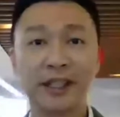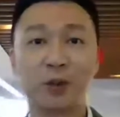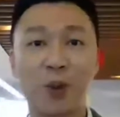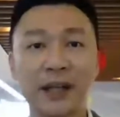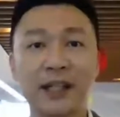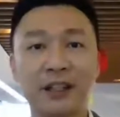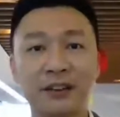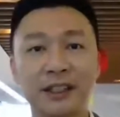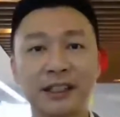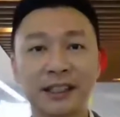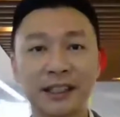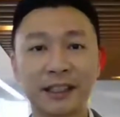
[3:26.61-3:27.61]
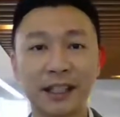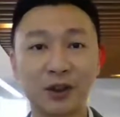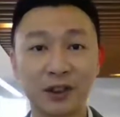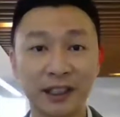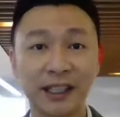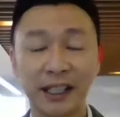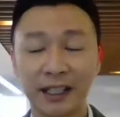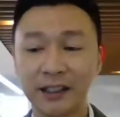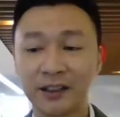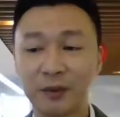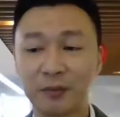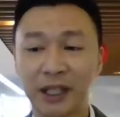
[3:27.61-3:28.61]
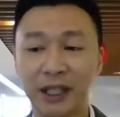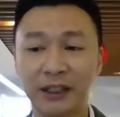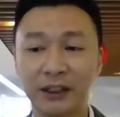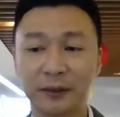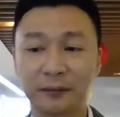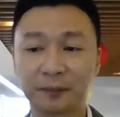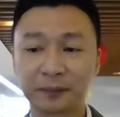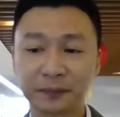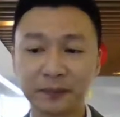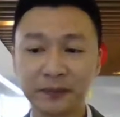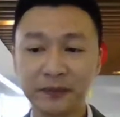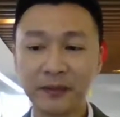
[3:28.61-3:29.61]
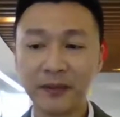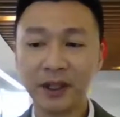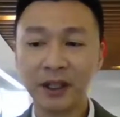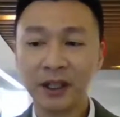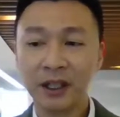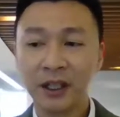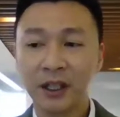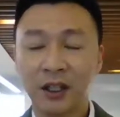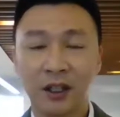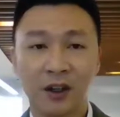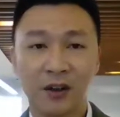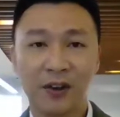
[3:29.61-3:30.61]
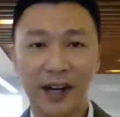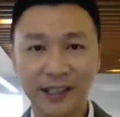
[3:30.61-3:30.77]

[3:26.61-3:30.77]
And in fact, now we are serving more than 100,000 clients in Malaysia.